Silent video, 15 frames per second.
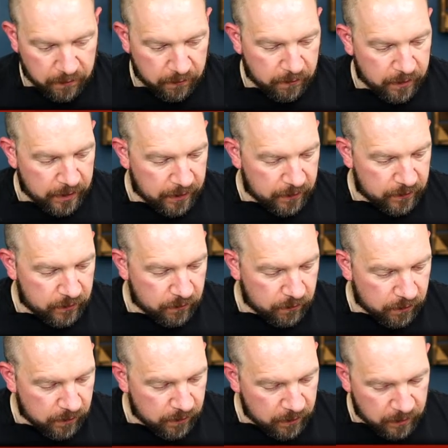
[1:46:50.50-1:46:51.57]
Right,
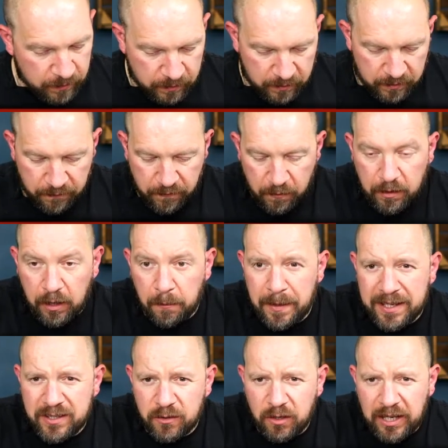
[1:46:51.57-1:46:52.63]
so there's a few little
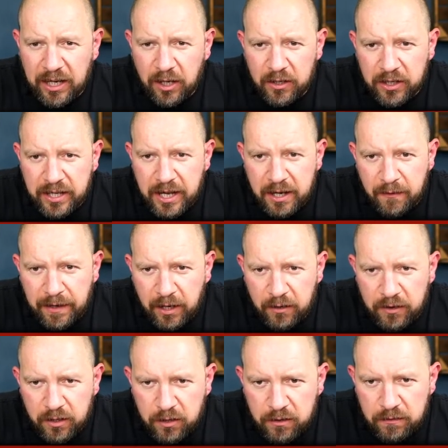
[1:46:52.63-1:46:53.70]
bits. So I, on the kind of like
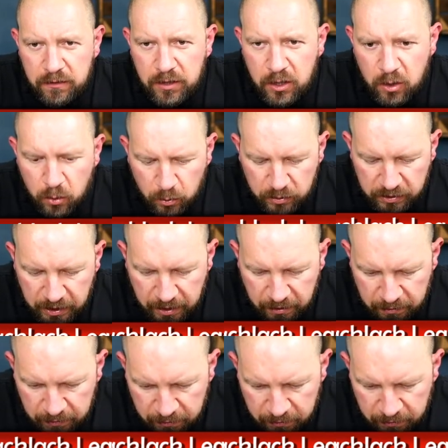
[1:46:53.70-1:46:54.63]
on the, the nose here,